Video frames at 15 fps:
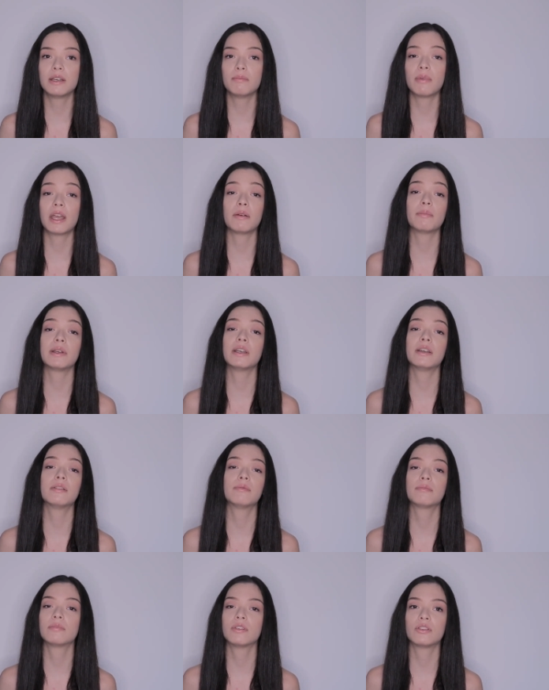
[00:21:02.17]
maybe
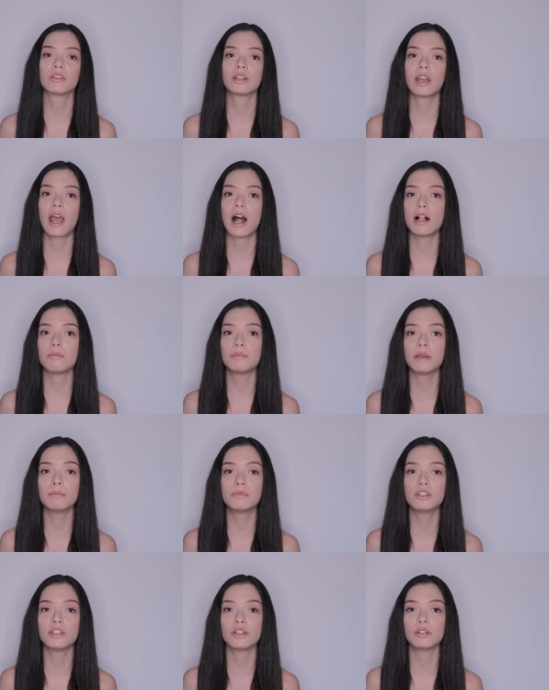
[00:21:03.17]
it's gonna help
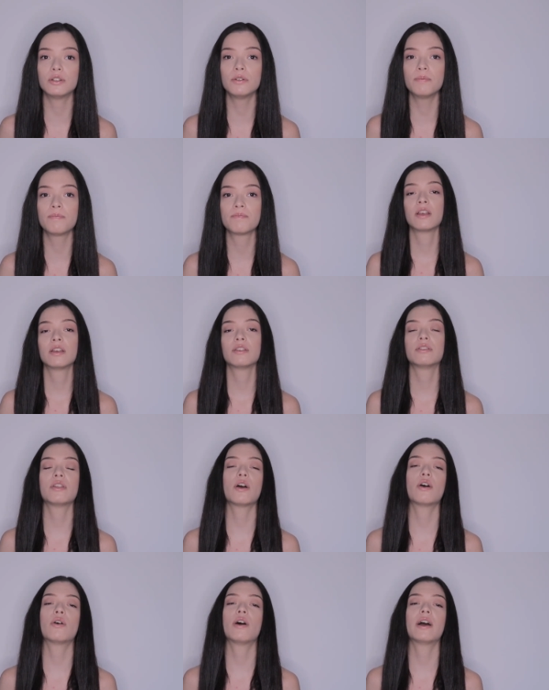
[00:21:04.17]
them too. So